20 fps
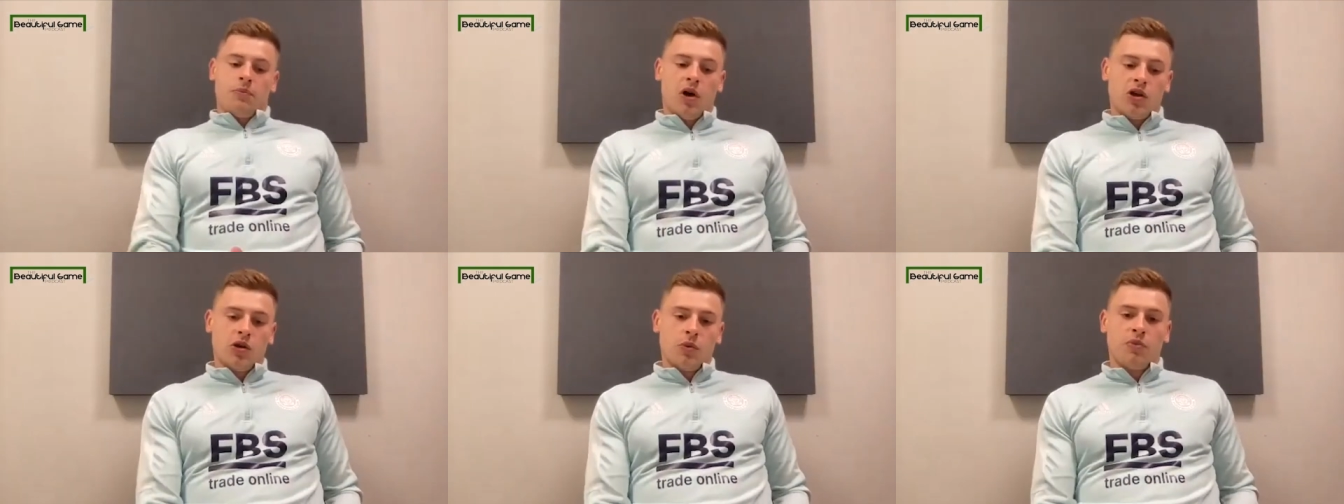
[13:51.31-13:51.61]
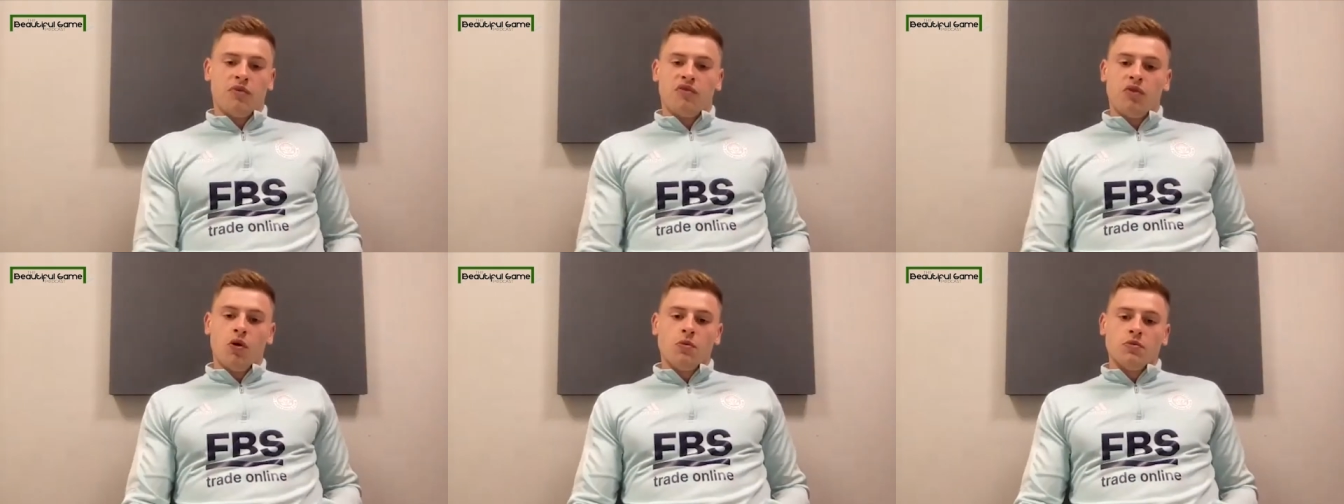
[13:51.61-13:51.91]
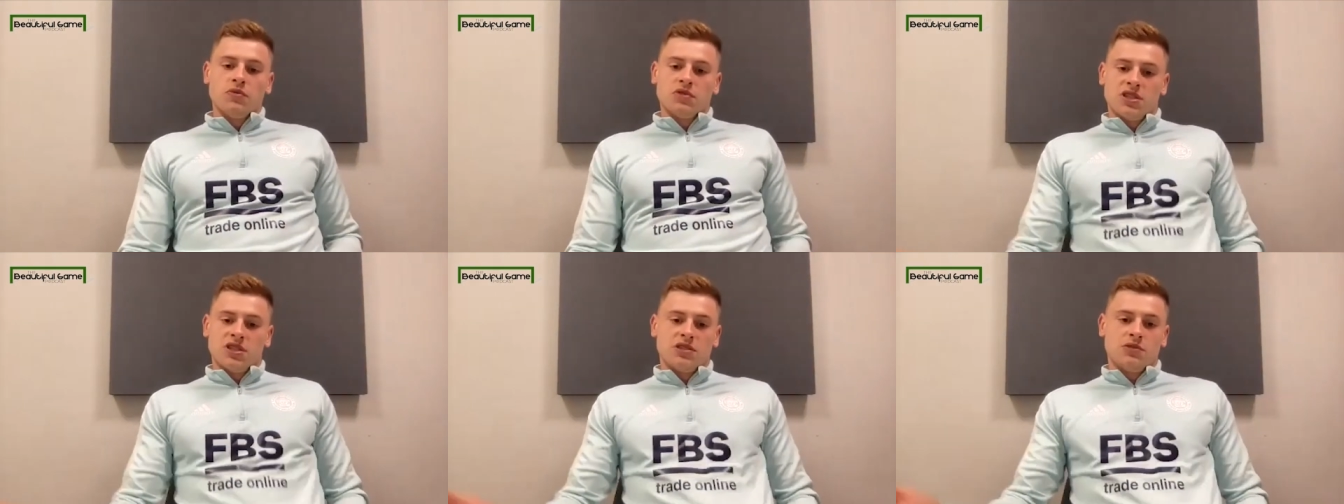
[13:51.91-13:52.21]
by your
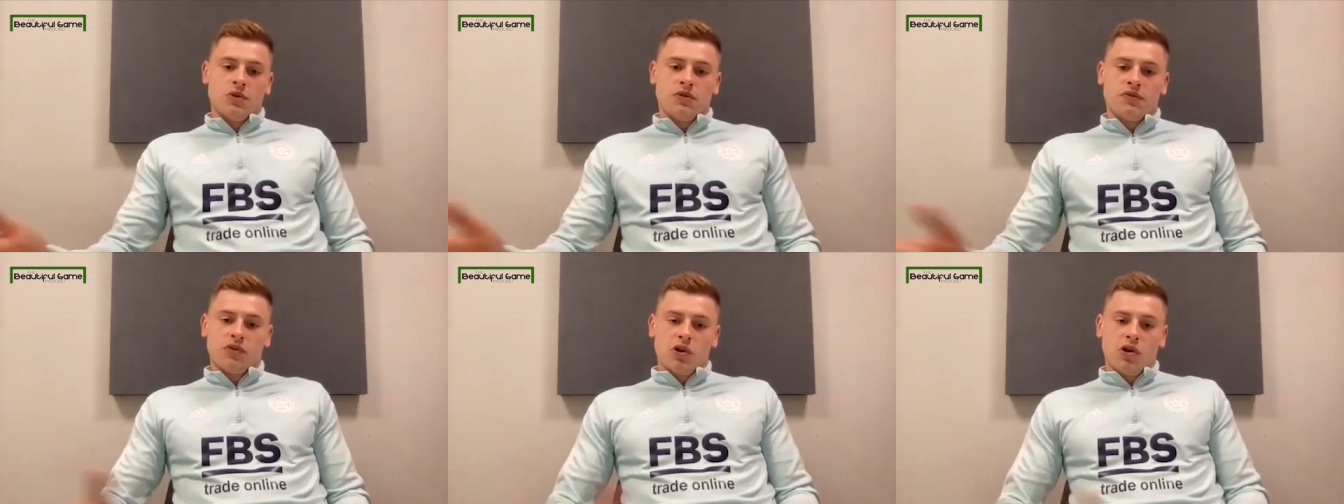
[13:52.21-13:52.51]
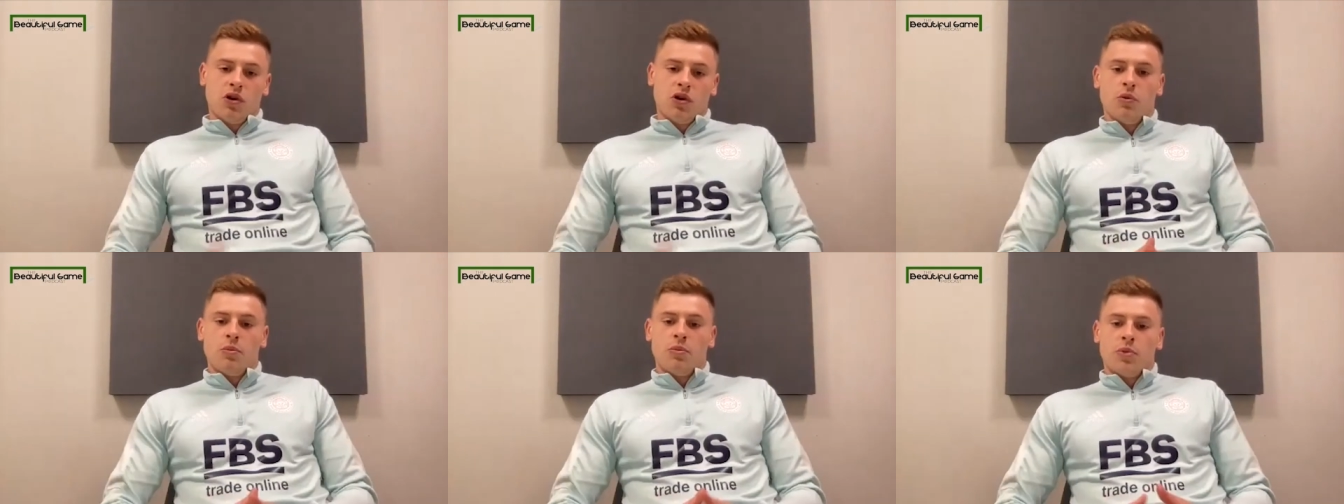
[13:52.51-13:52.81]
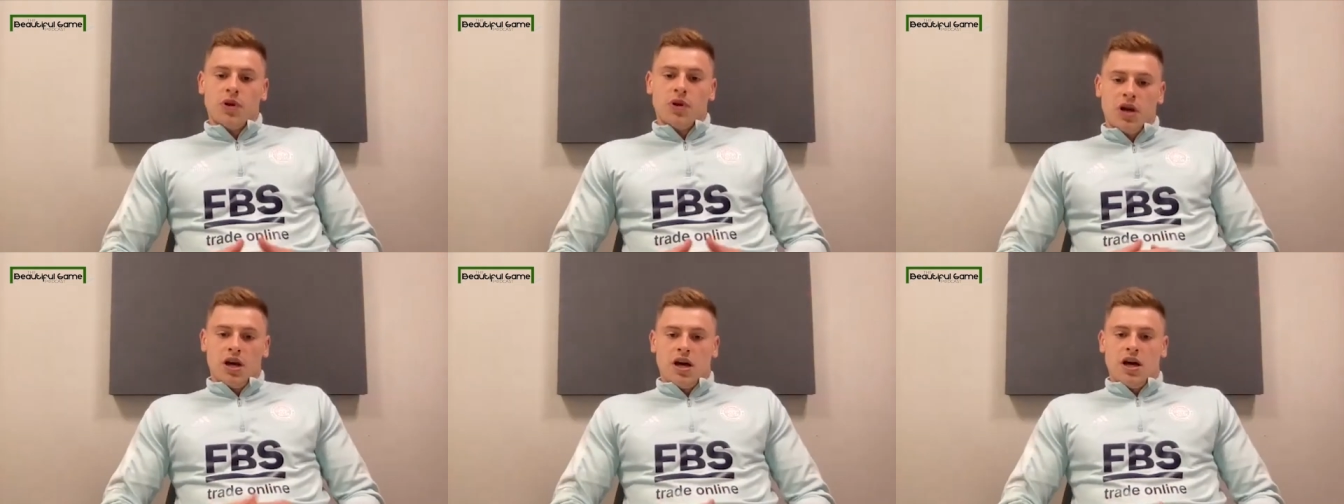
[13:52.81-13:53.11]
performances with
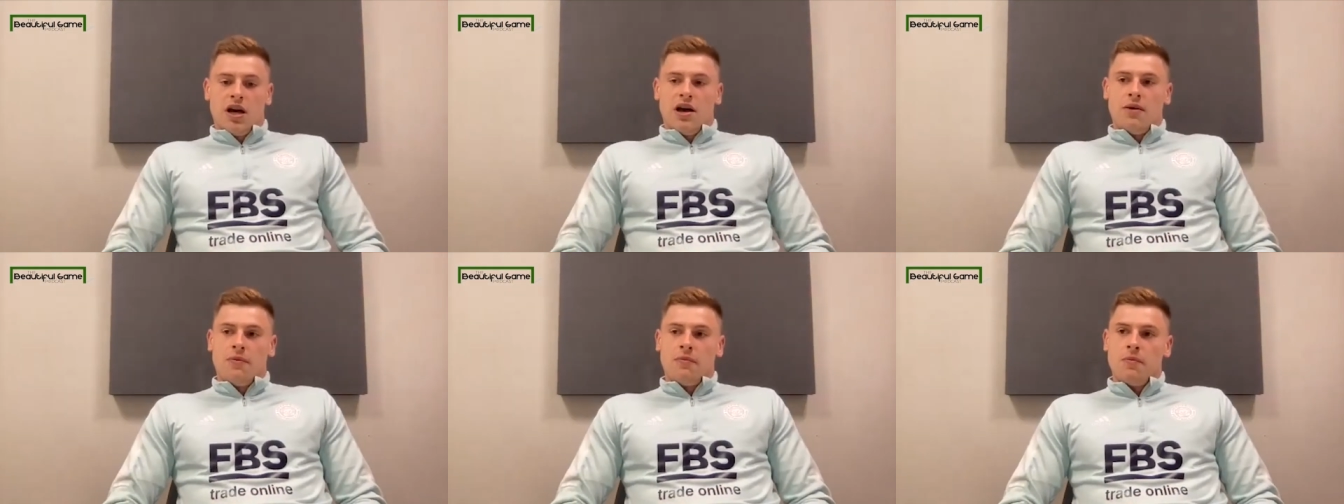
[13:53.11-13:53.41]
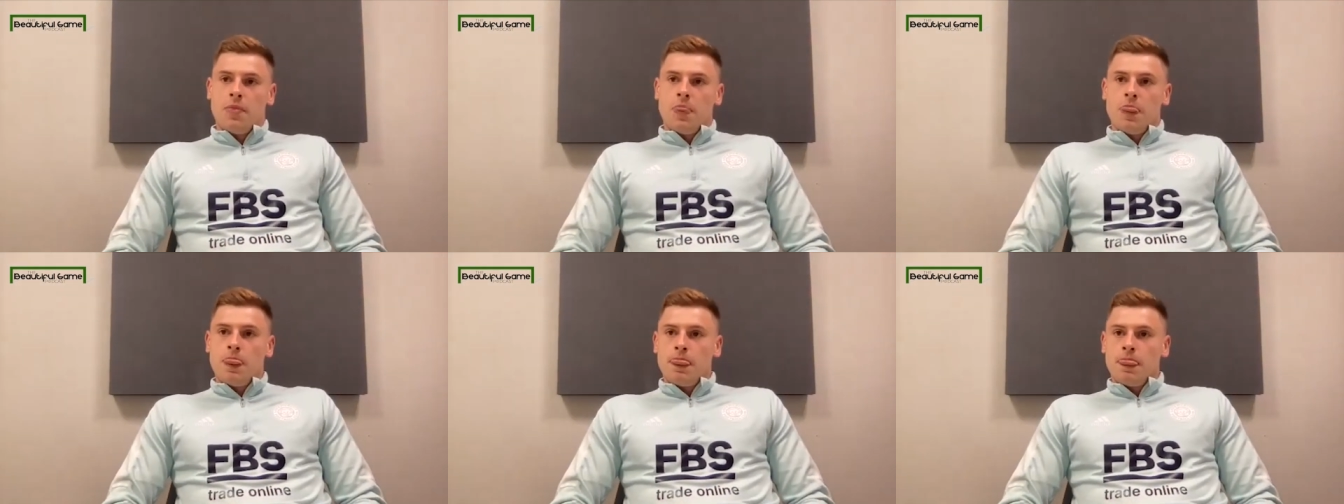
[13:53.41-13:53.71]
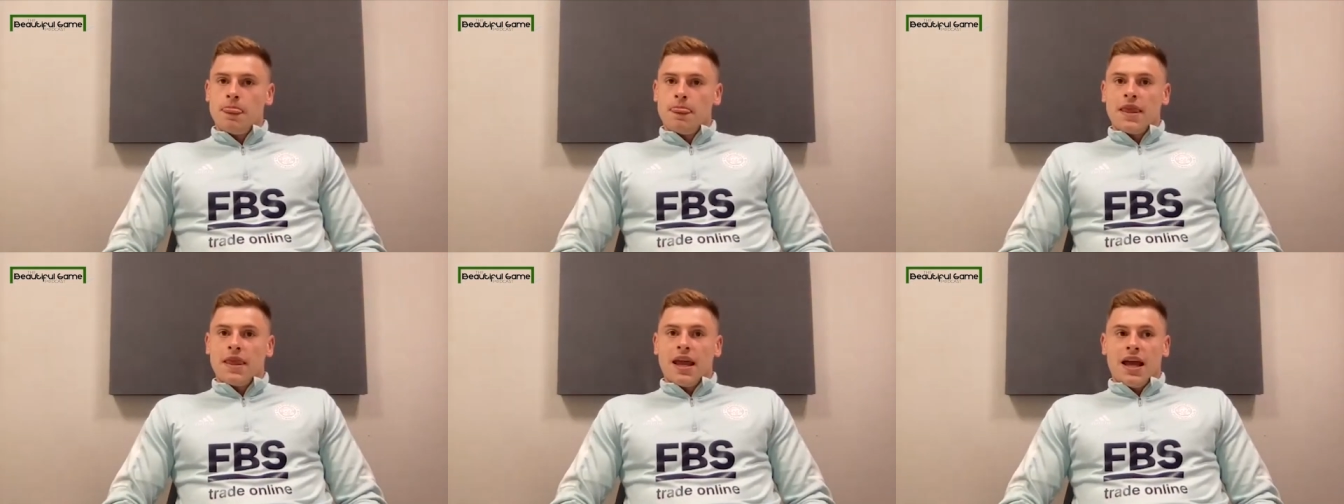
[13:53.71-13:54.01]
club. Um,